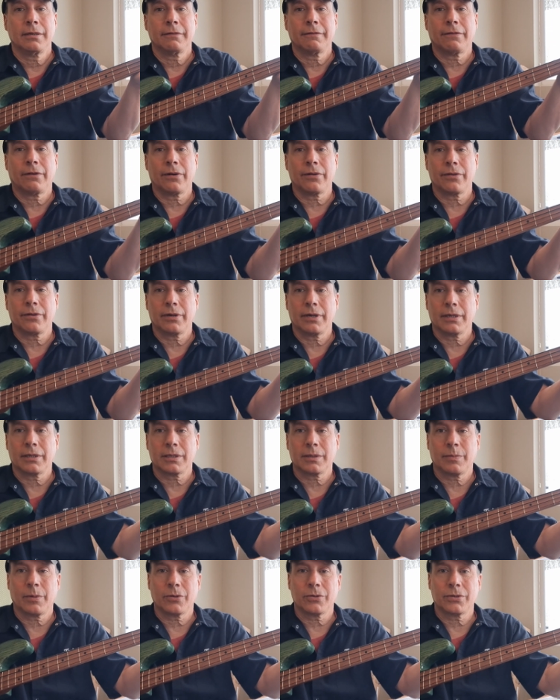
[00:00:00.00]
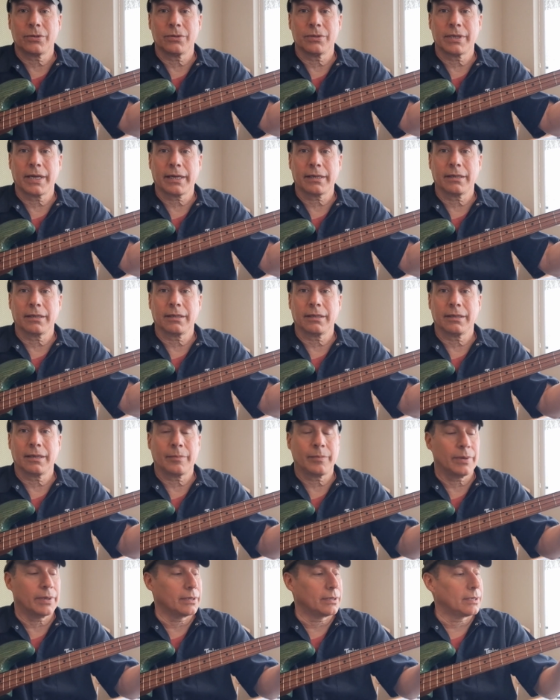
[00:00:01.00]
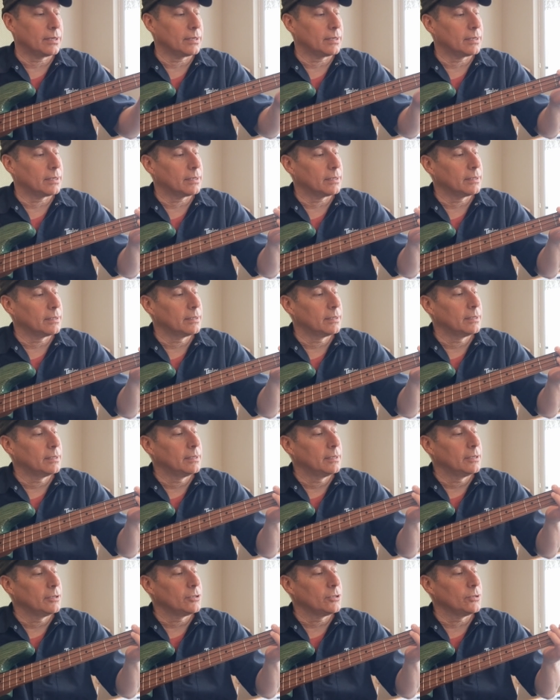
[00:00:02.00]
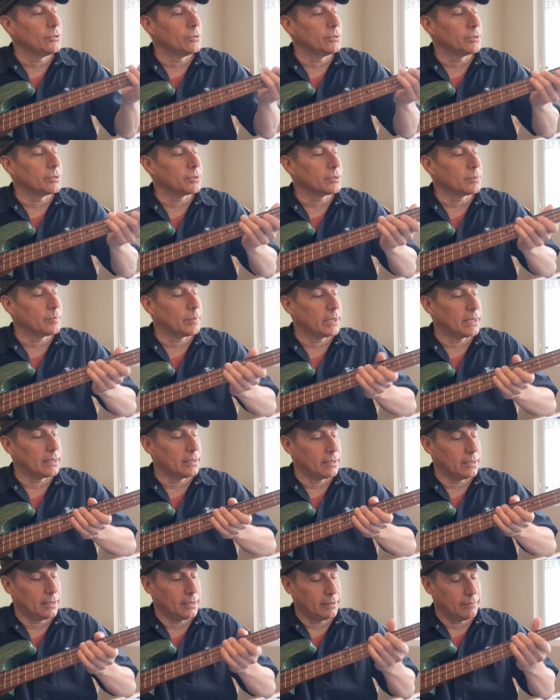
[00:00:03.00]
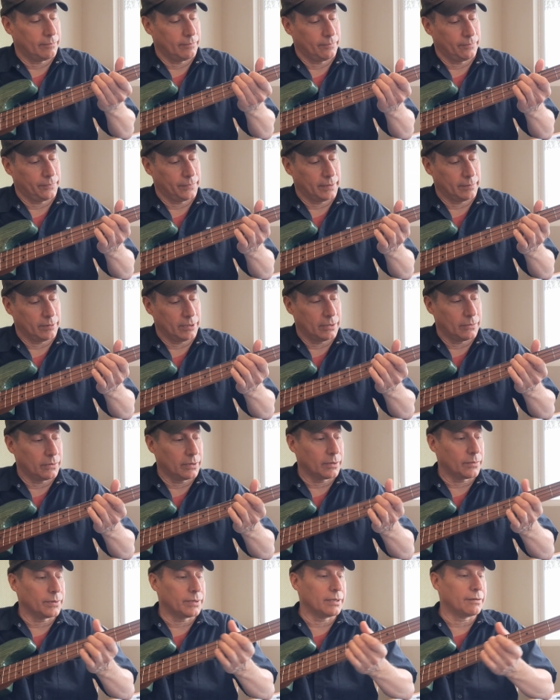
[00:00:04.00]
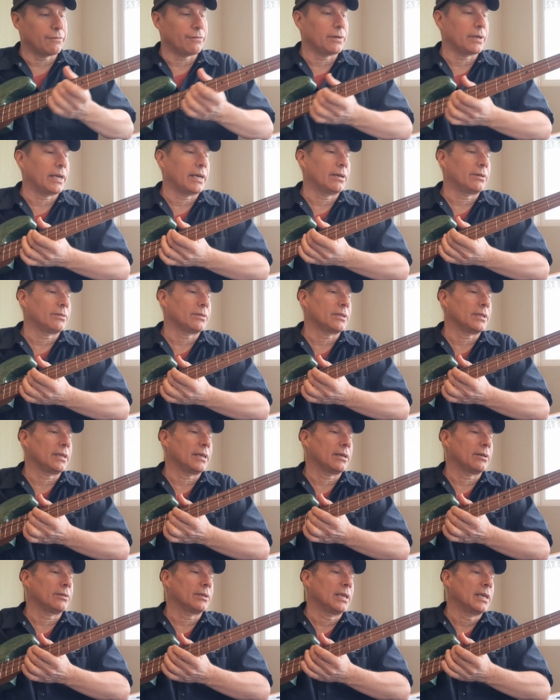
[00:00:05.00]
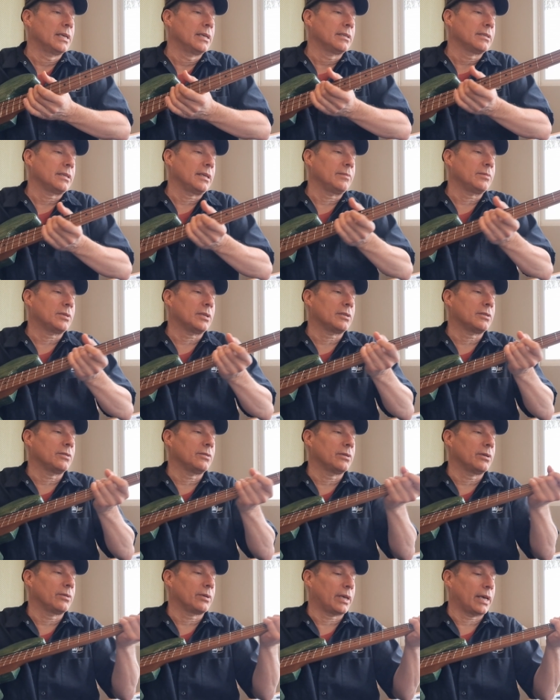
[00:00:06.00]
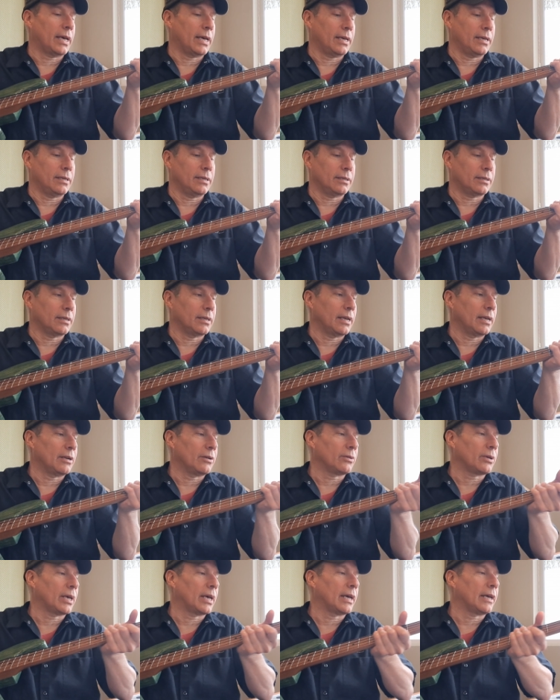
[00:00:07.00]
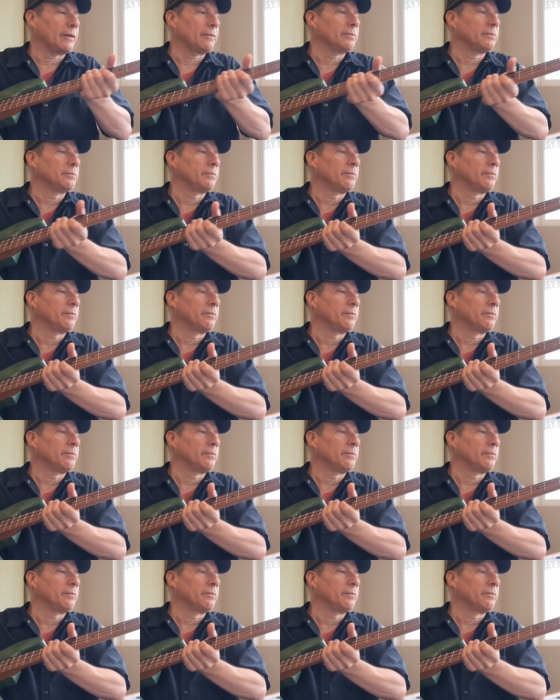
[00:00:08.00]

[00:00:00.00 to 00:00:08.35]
farther than it's supposed to, technically up onto the tuners, but I'm going to work with it for now and see how it seems to tune okay and intonate okay.